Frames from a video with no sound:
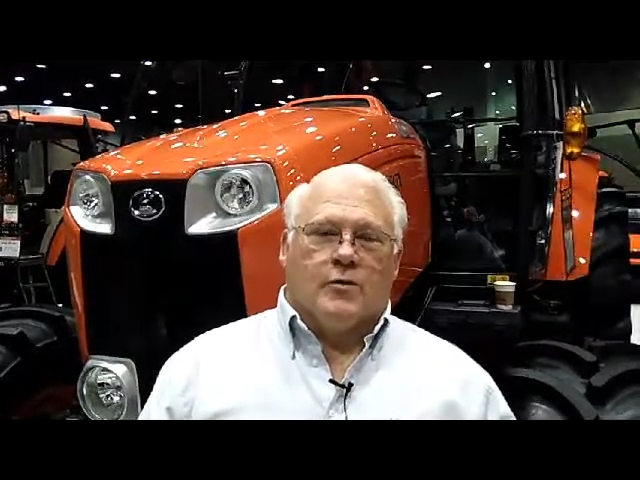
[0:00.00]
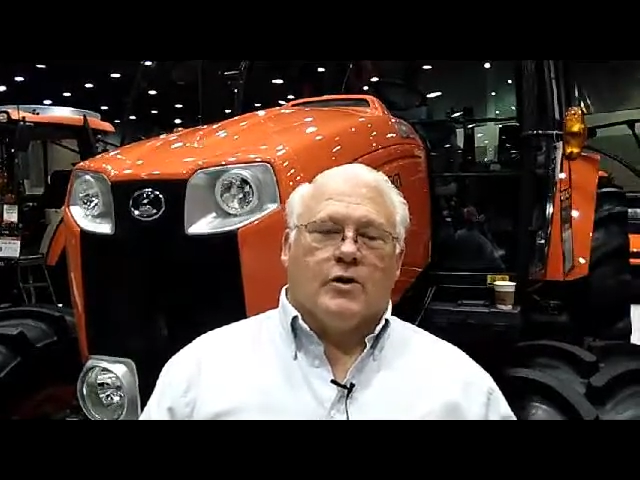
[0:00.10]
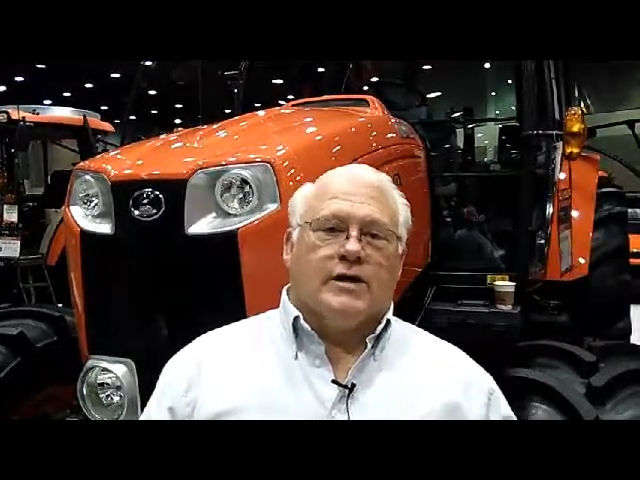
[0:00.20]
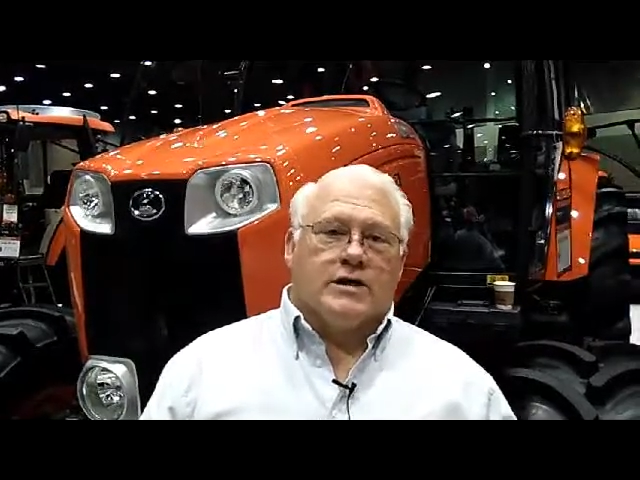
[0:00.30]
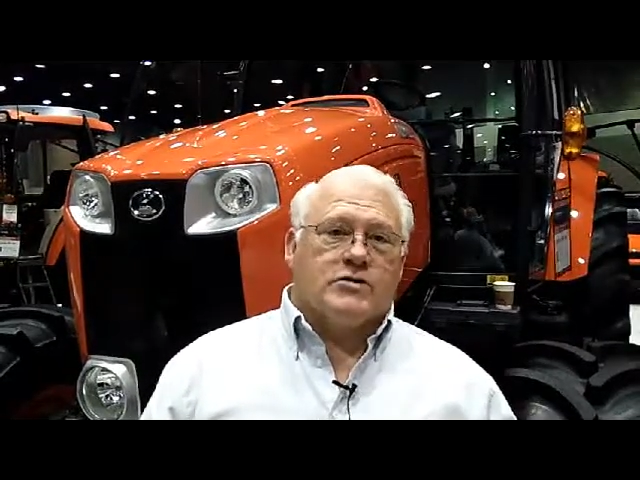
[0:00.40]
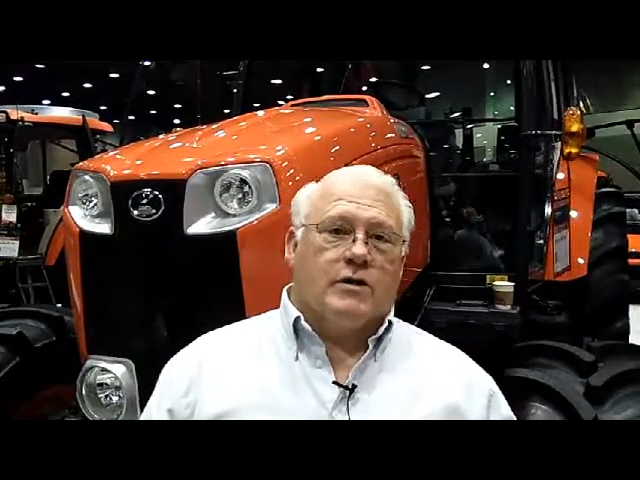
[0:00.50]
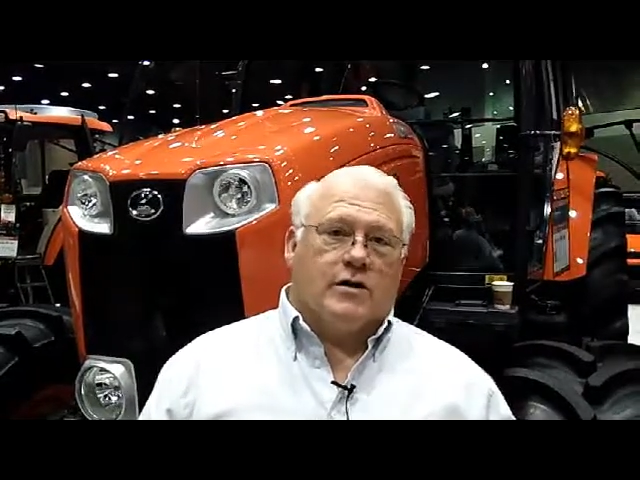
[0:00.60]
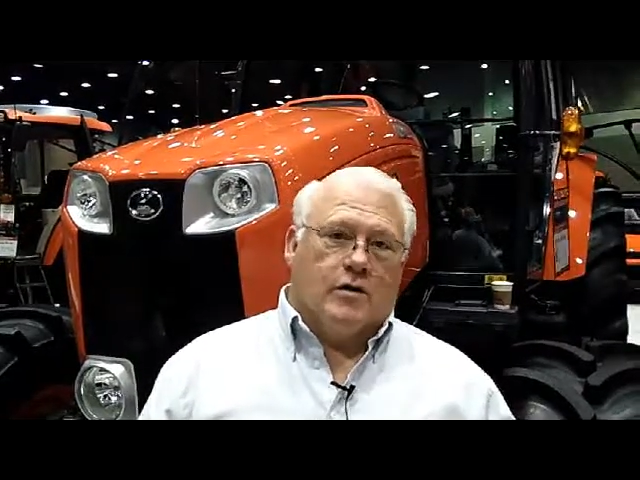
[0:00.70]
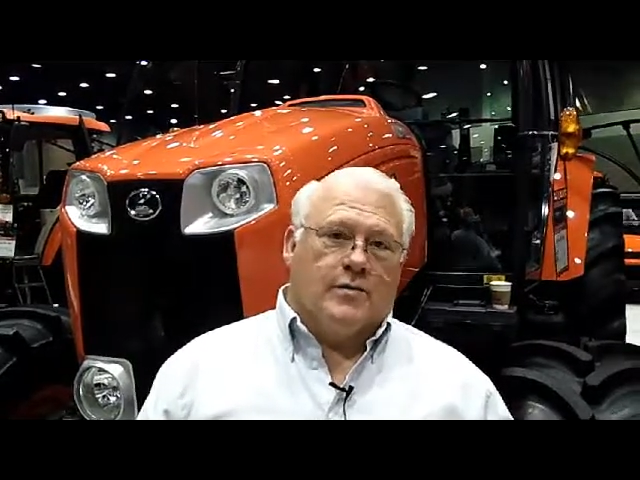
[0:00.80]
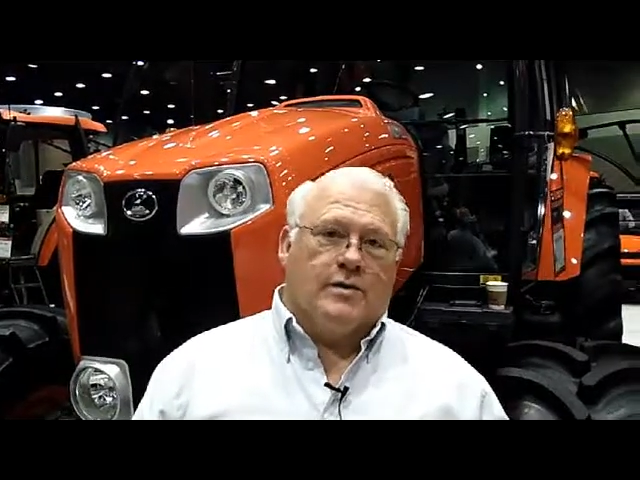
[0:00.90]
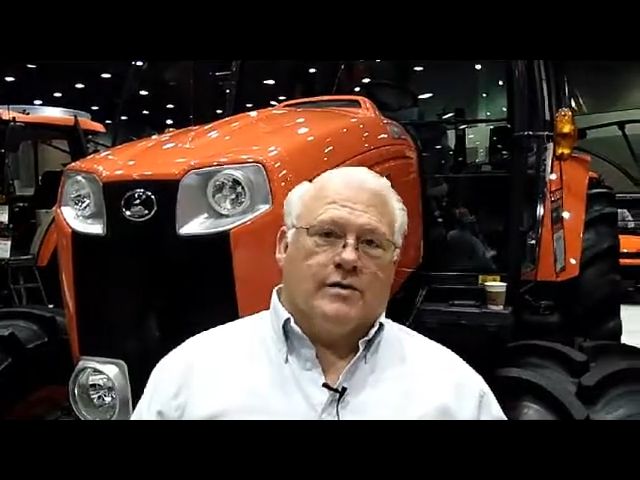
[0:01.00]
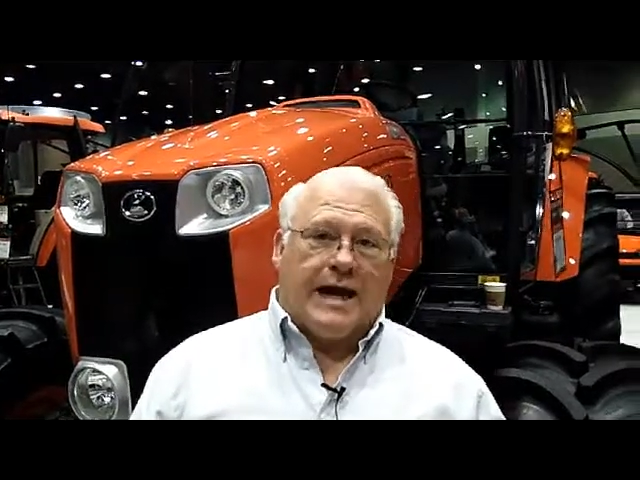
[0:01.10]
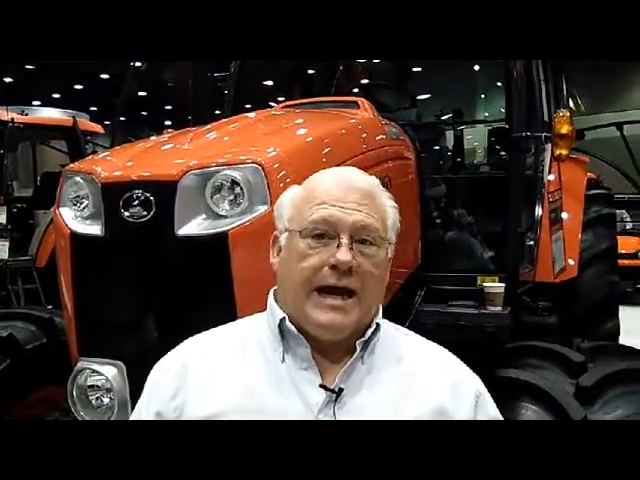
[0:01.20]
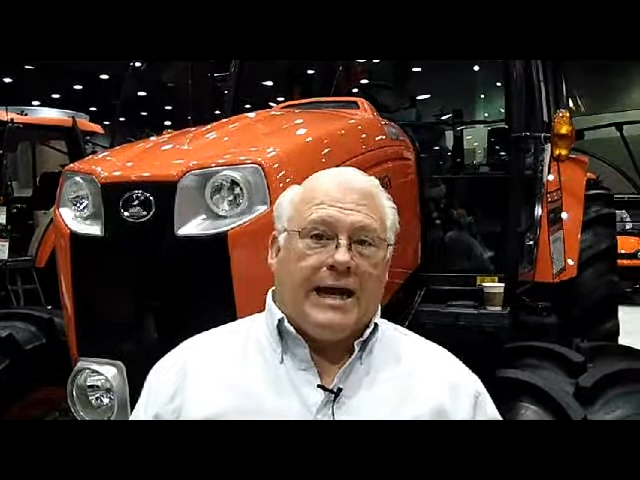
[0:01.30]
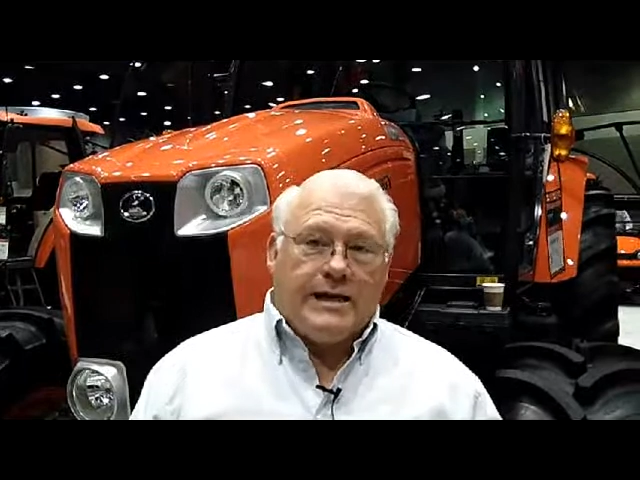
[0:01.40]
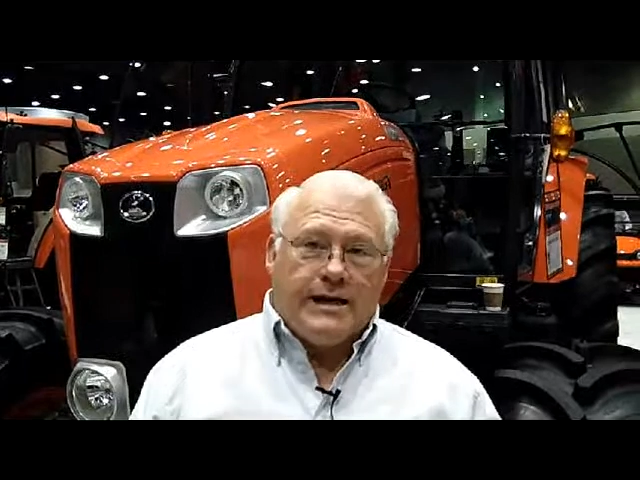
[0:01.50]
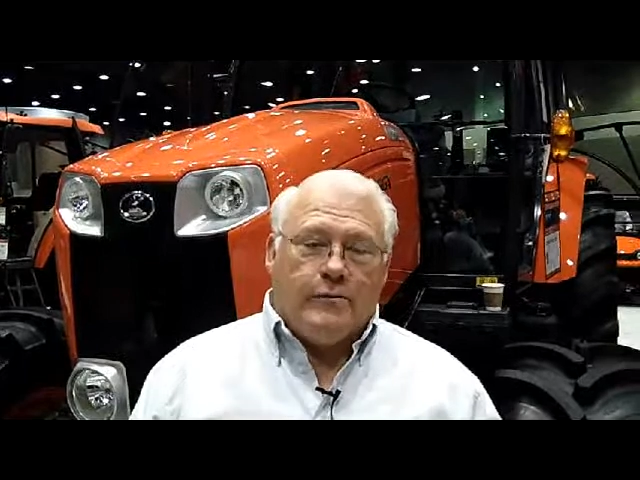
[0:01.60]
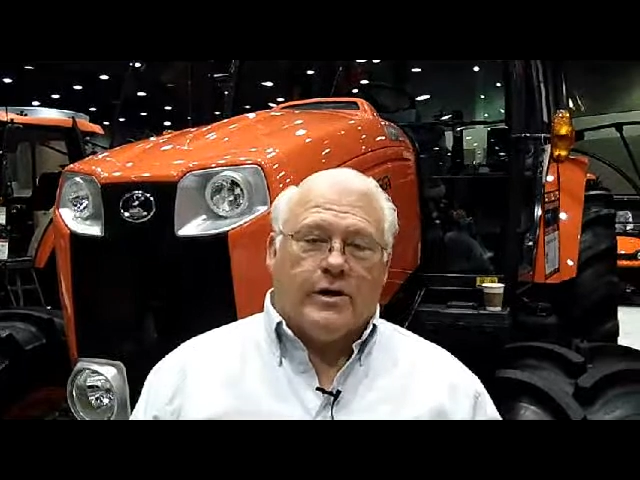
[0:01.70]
Industrial Equipment, KIE